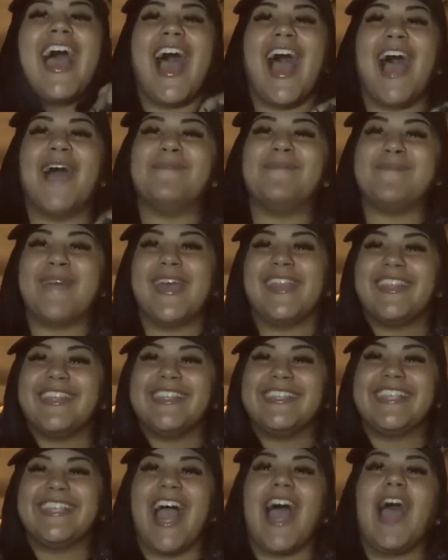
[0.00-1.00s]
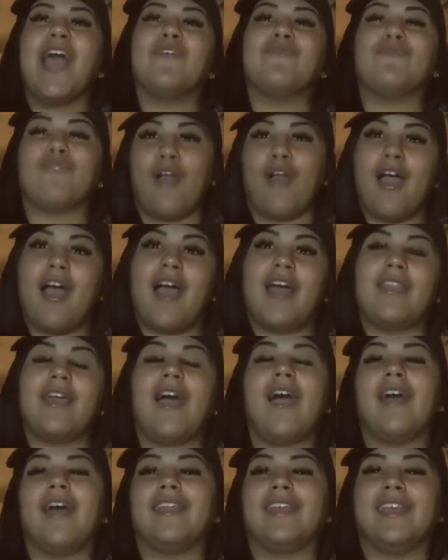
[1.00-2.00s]
I met this guy Ron
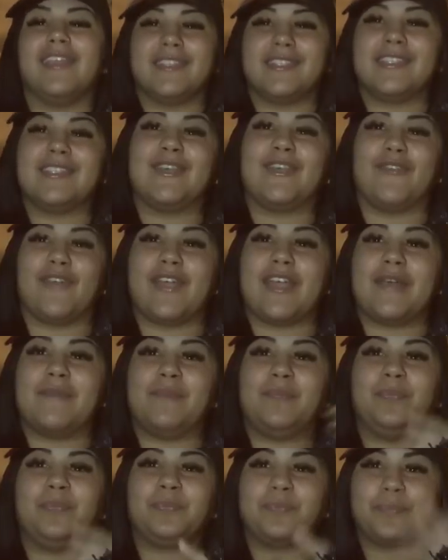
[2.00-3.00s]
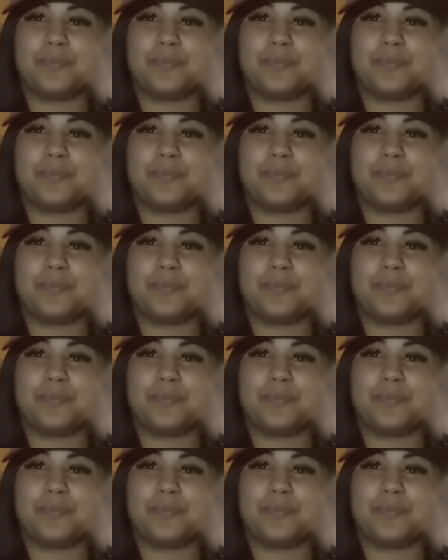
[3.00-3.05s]
on Instagram.